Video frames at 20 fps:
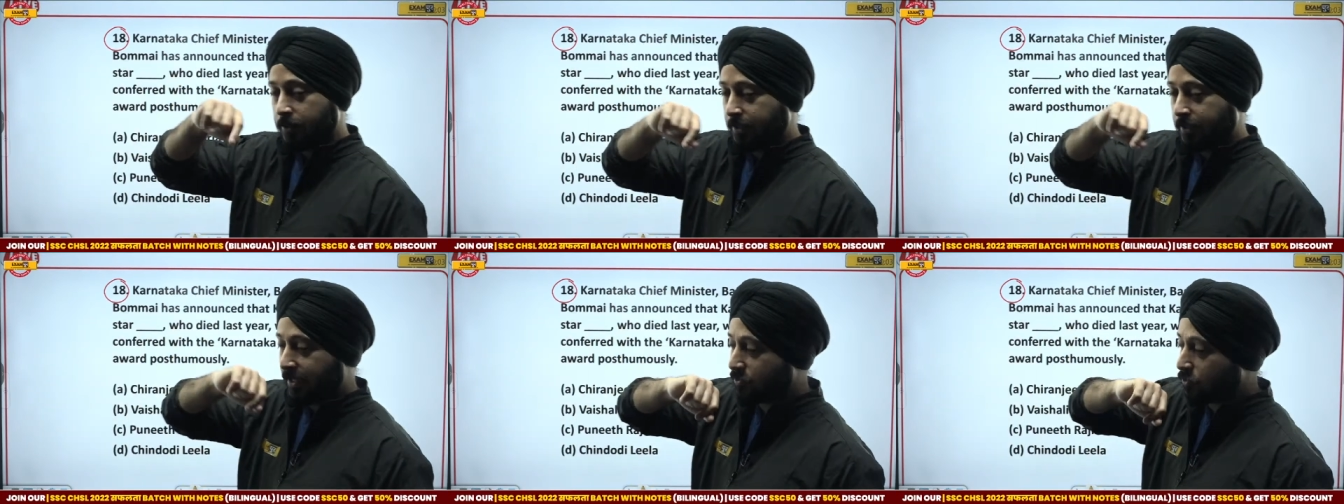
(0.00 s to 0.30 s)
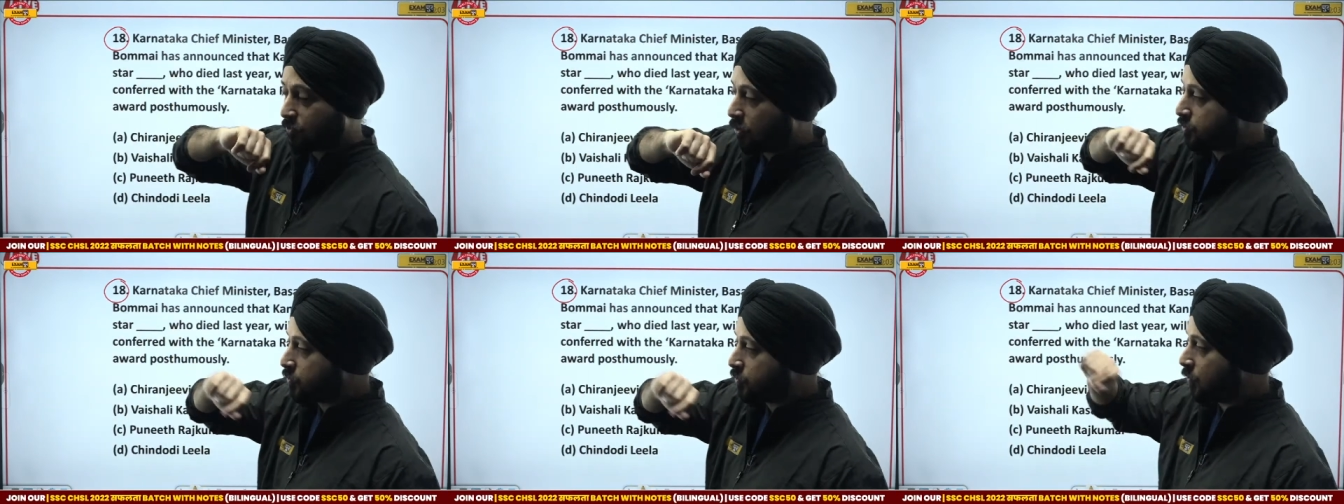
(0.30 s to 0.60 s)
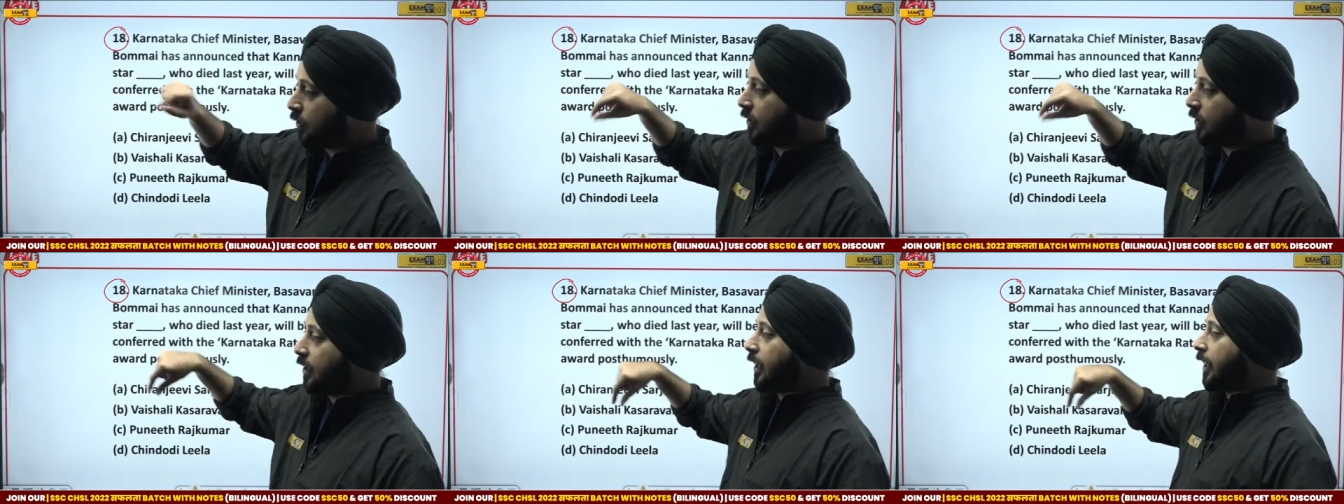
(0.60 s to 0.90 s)
days also
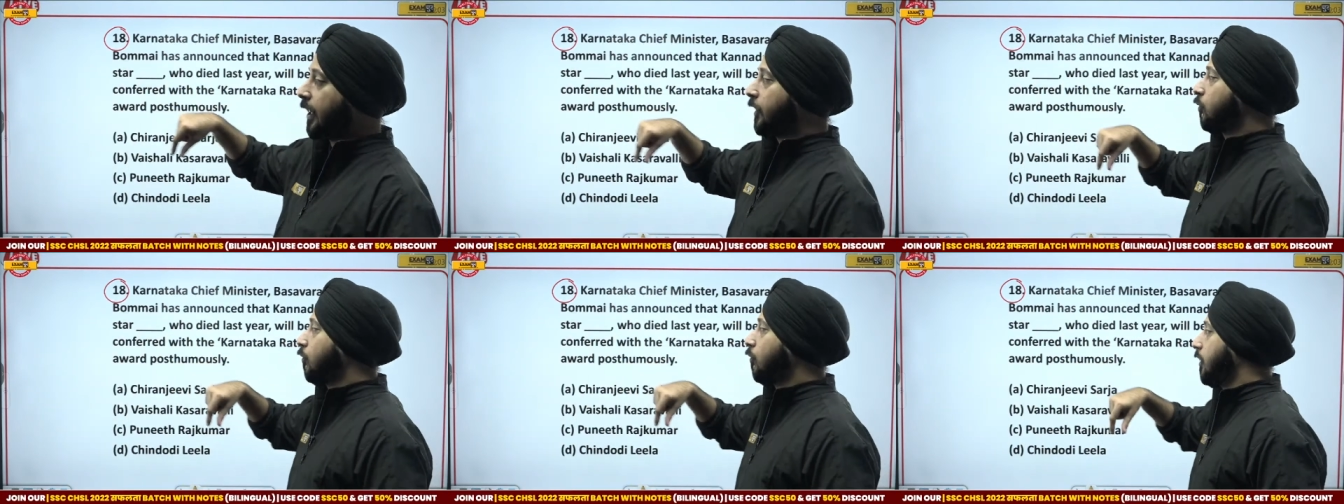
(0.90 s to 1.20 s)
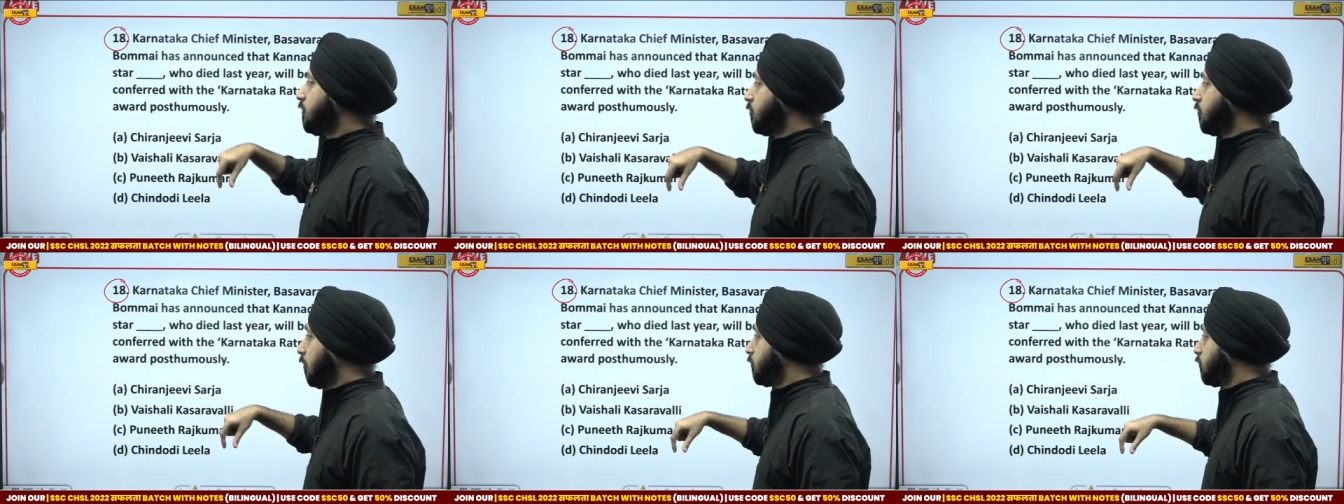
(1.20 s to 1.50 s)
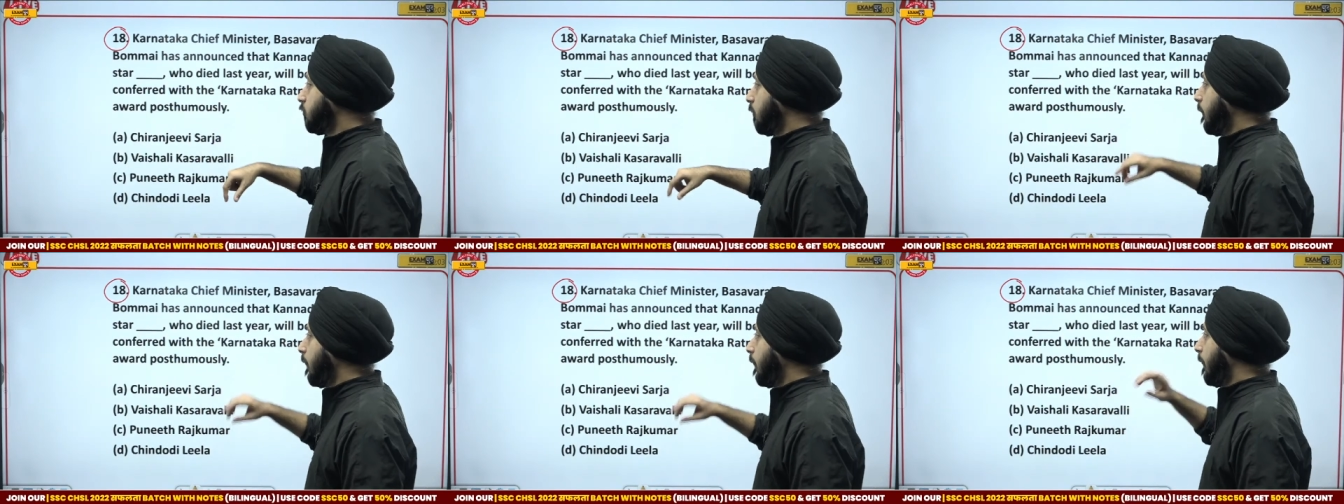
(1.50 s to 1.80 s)
and today's
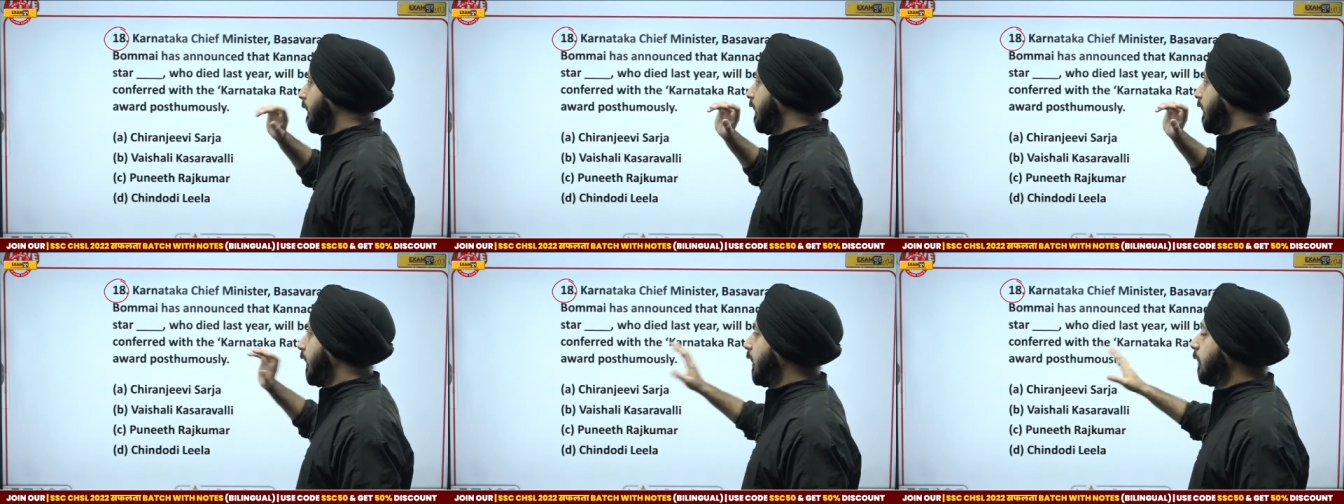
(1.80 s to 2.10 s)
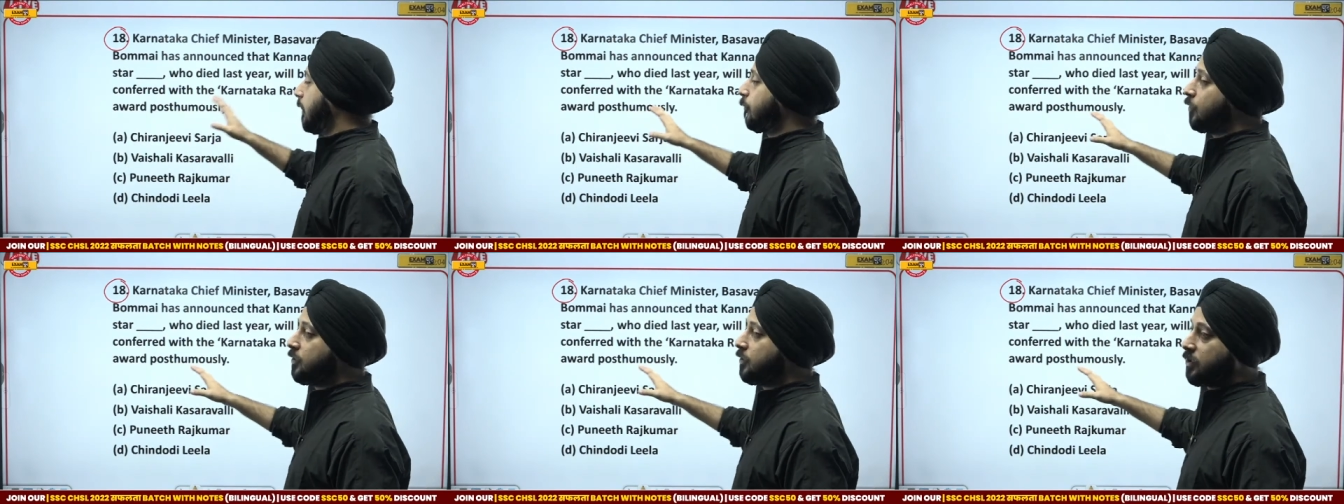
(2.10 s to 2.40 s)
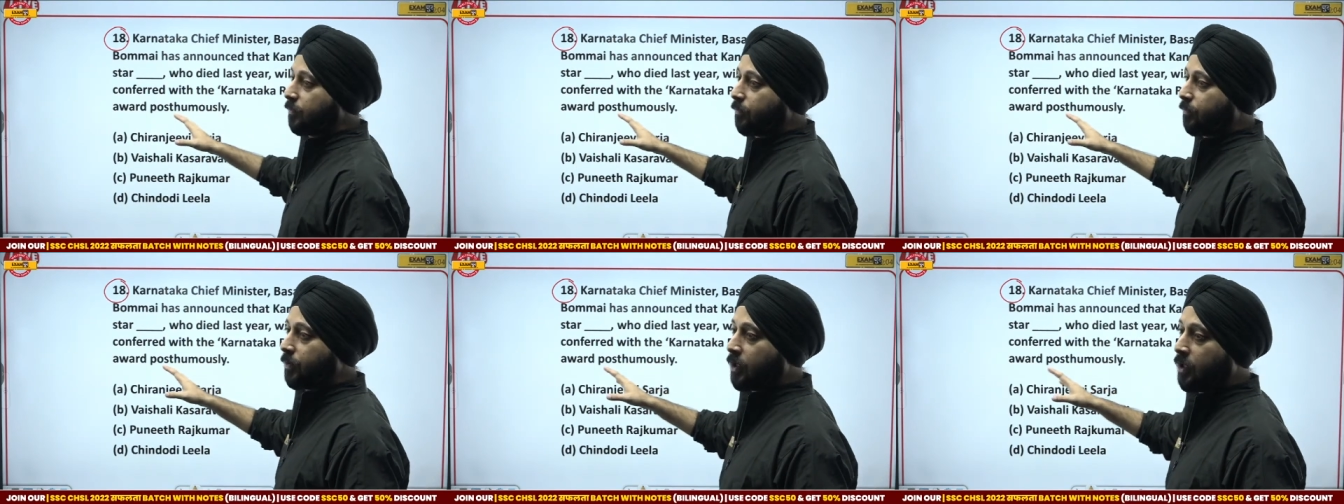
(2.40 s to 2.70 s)
also. I'll put
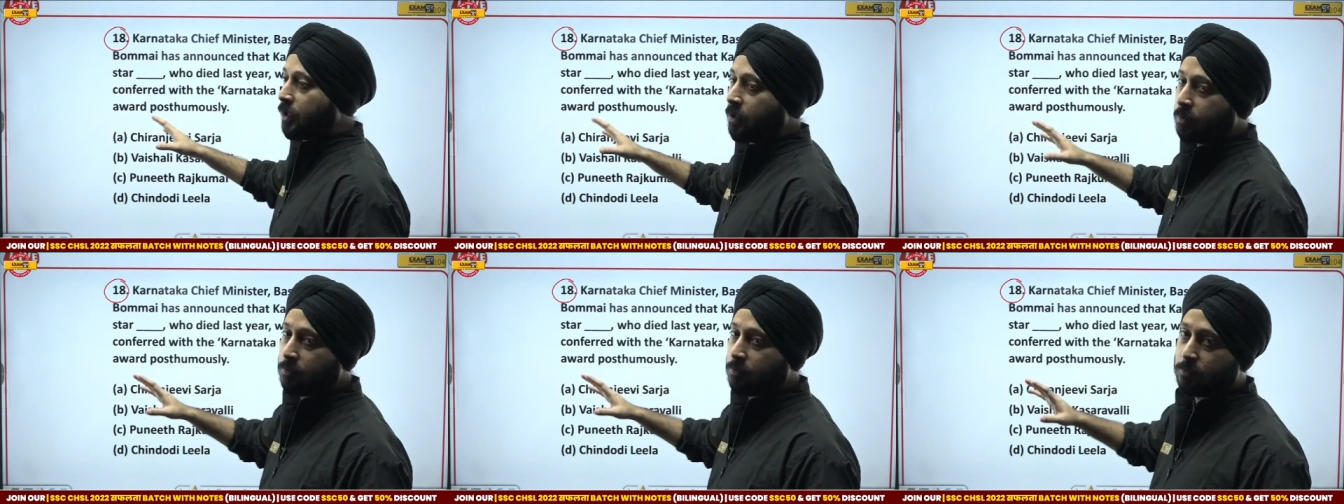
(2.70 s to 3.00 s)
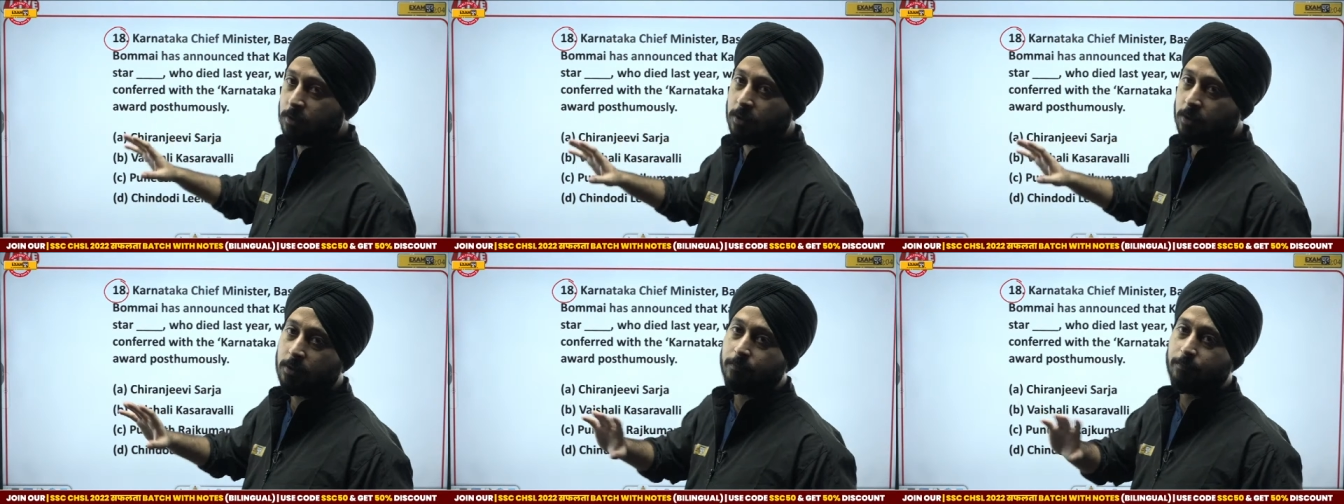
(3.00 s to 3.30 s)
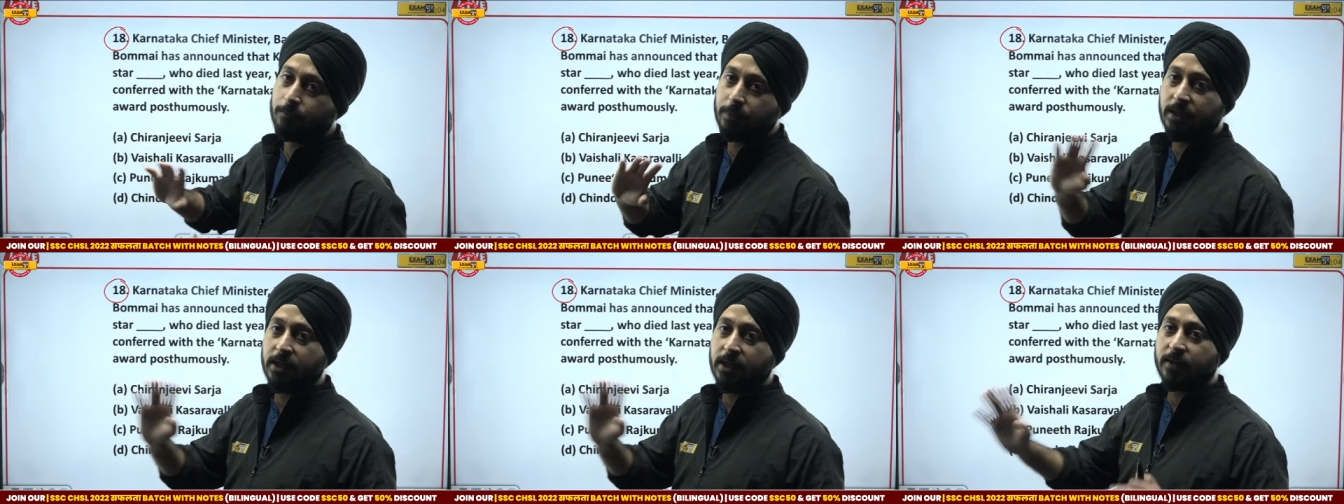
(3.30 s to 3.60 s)
the uh, uh,
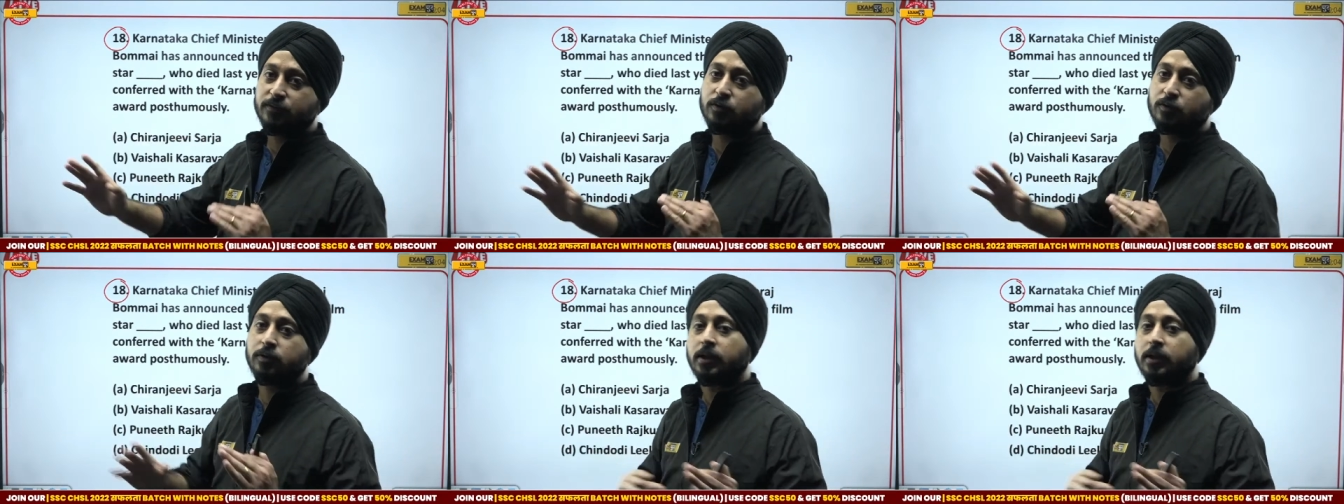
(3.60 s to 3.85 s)
PDF so